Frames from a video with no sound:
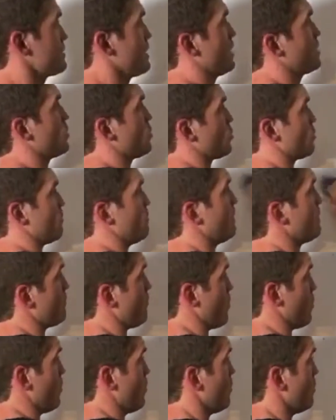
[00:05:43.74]
not lower
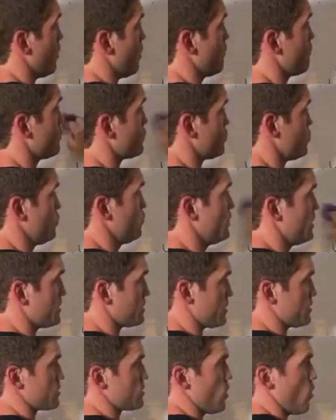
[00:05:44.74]
BMR for two
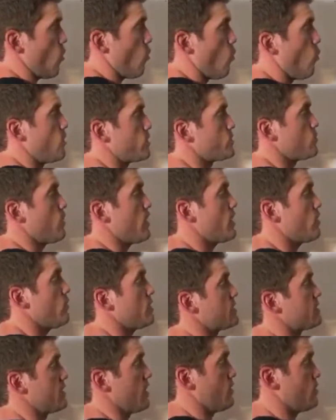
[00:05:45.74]
reasons. What do I
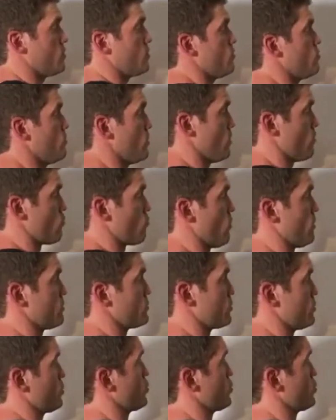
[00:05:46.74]
always tell you runs the